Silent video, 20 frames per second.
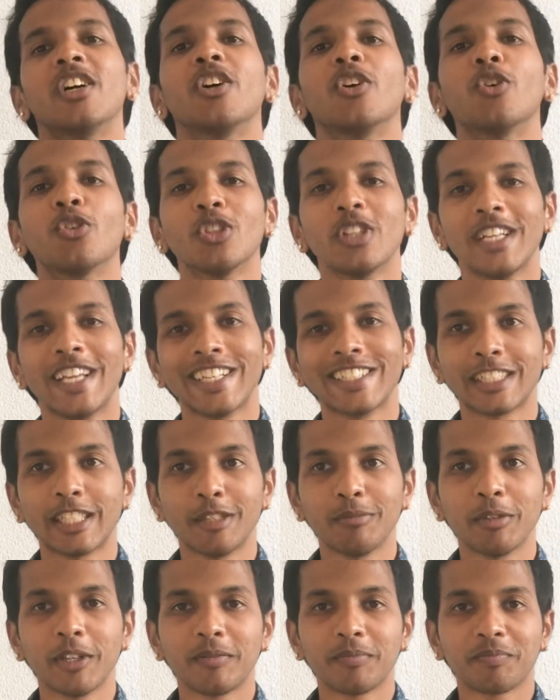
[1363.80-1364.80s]
Go to the next
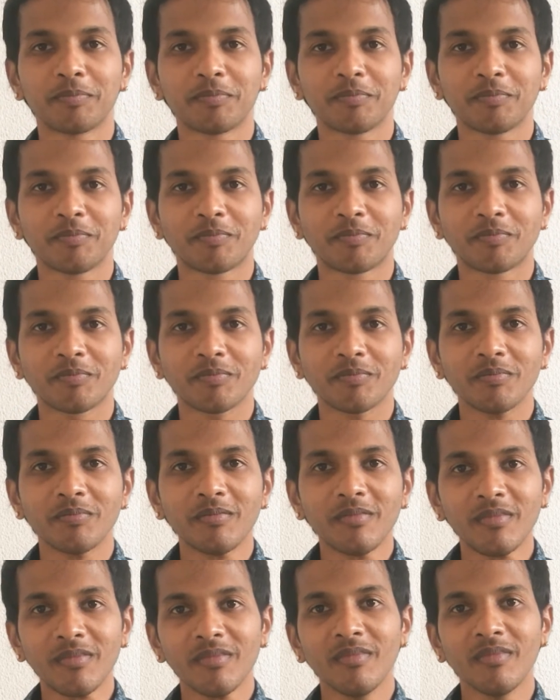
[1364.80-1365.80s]
step.
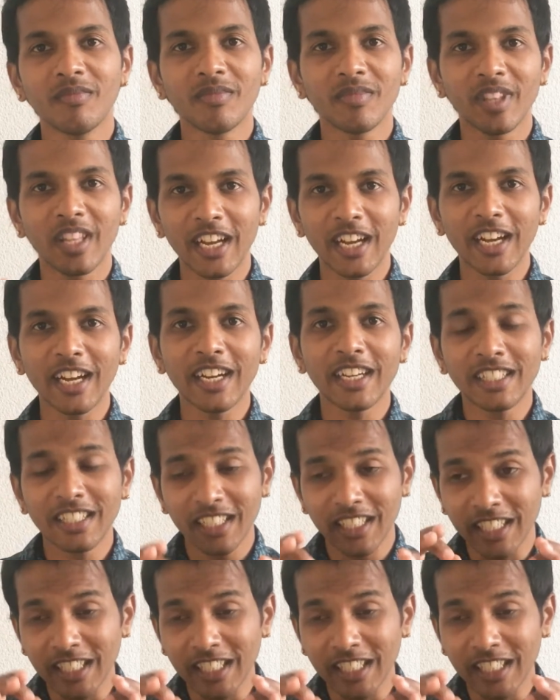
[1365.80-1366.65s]
And